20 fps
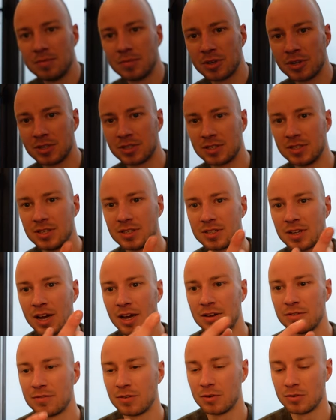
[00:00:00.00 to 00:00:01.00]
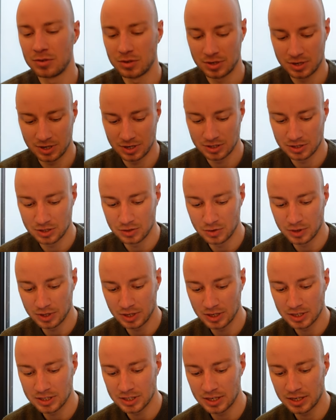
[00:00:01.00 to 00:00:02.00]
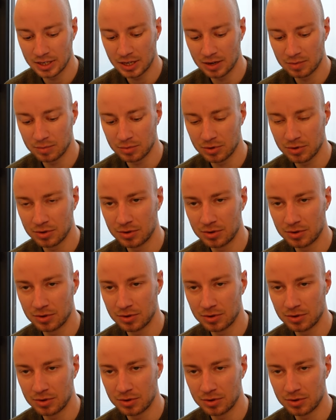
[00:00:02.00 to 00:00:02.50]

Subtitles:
Because this iPhone is doing the setting up.